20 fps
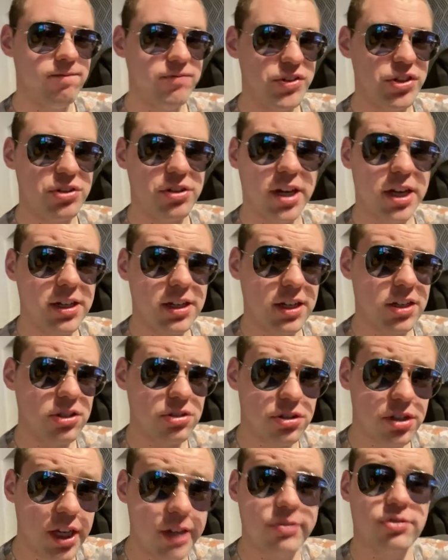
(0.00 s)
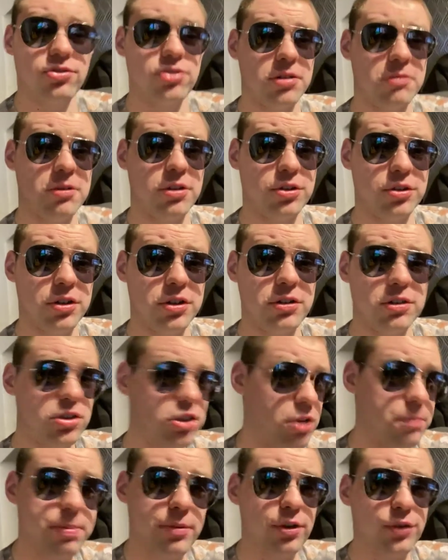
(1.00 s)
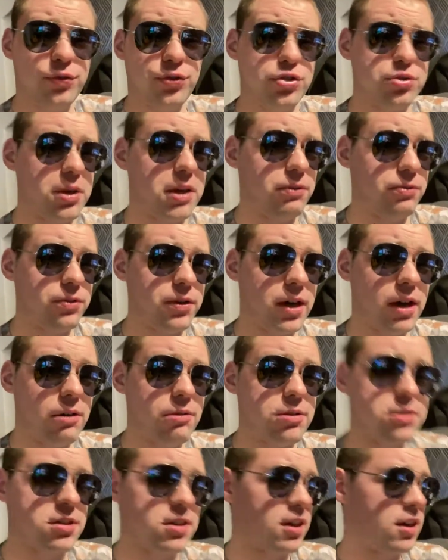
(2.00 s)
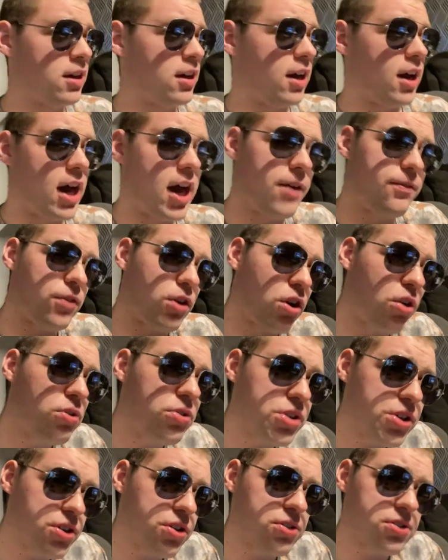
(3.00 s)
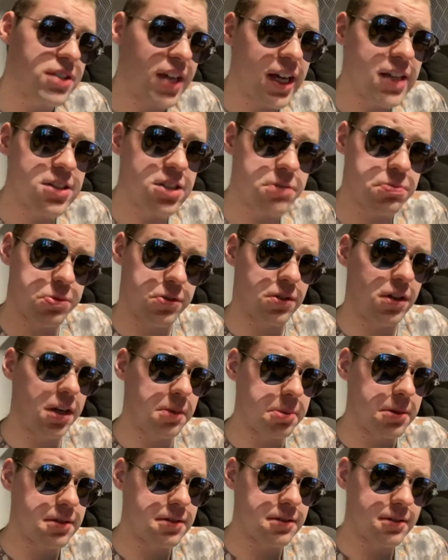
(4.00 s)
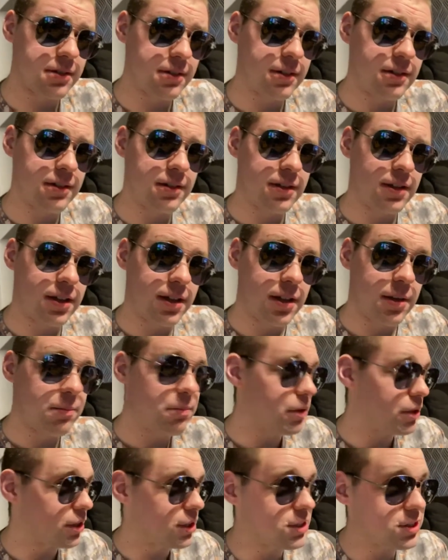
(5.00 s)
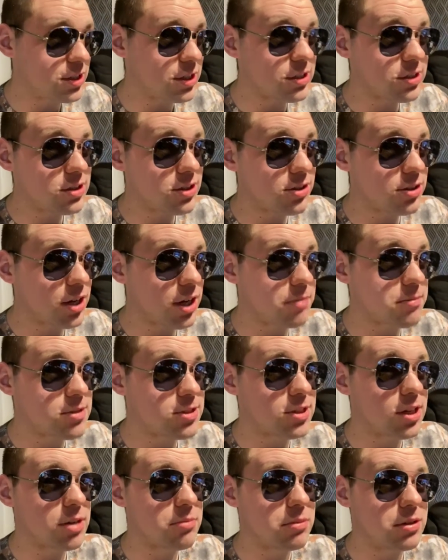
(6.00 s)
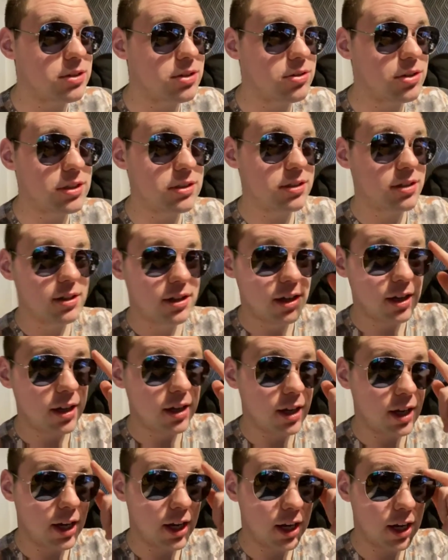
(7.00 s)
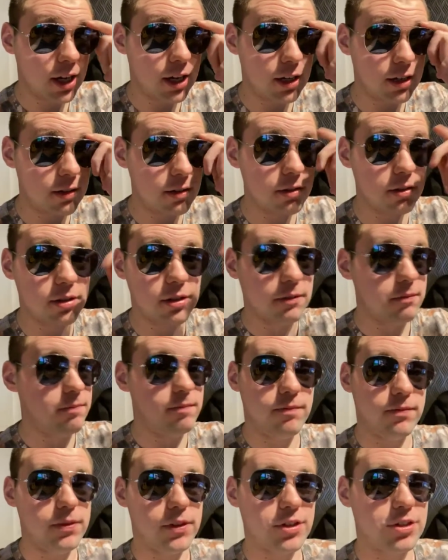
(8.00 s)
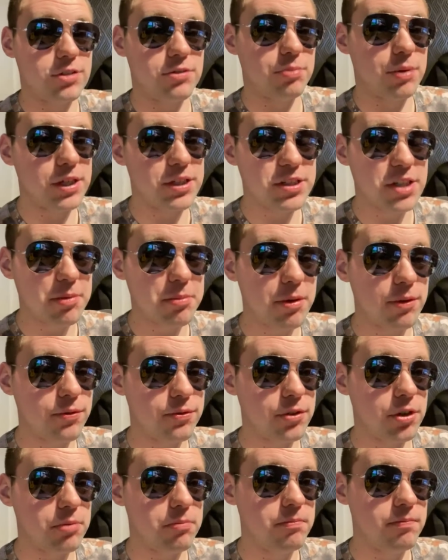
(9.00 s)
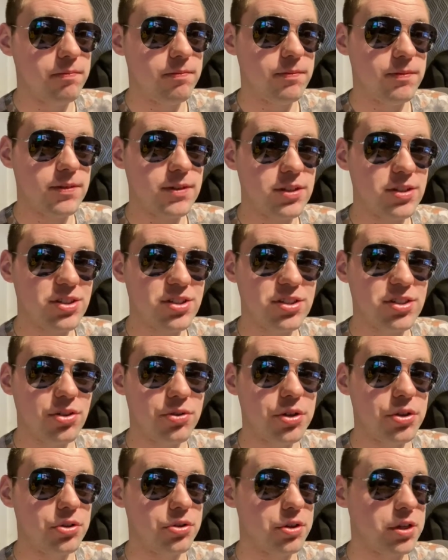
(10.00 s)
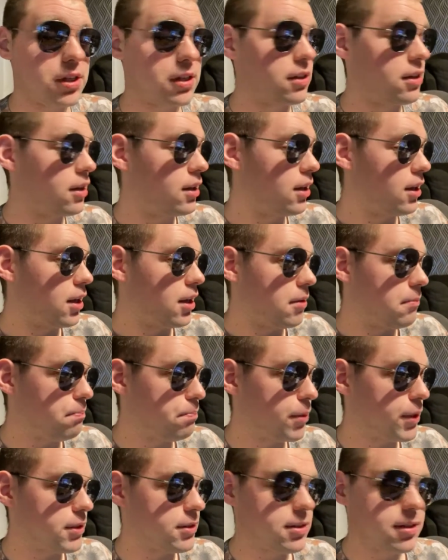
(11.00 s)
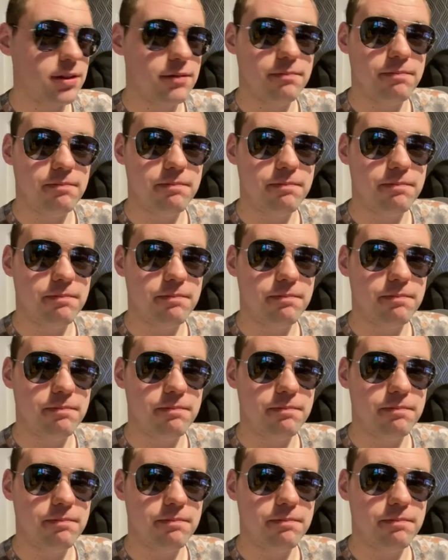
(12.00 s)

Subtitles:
You can't get your live stream going, you're blocked for 24 hours. I've only got 10 subscribers. But at least Instagram is letting me do it. And this is where it's coming from. So annoying. But